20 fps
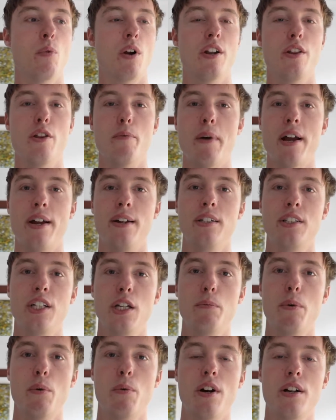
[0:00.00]
one of the better,
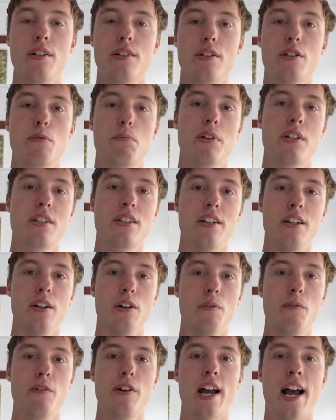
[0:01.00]
cheaper ones, but
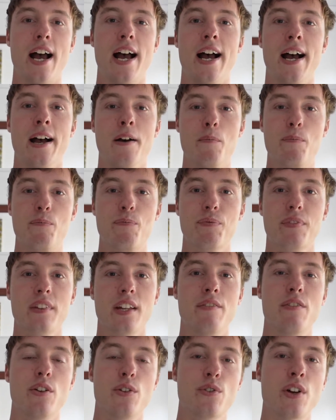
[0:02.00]
still,
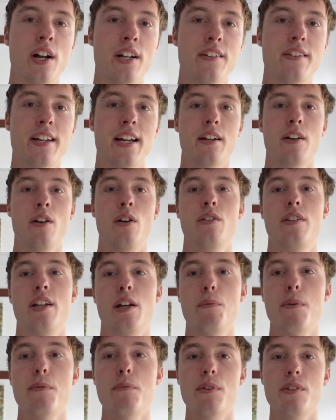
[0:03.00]
if you're trying to take your
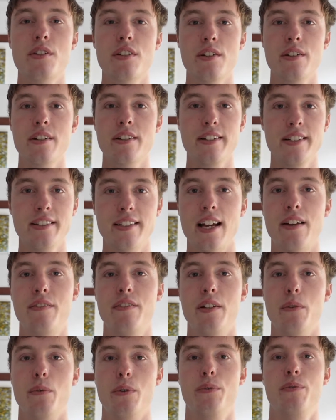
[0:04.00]
hosting a bit more seriously,
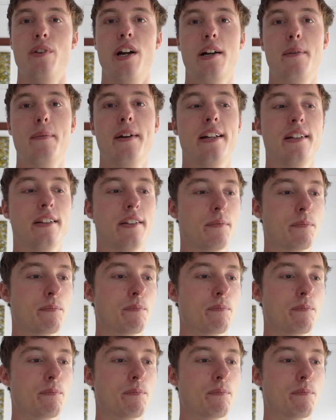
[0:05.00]
definitely wouldn't recommend.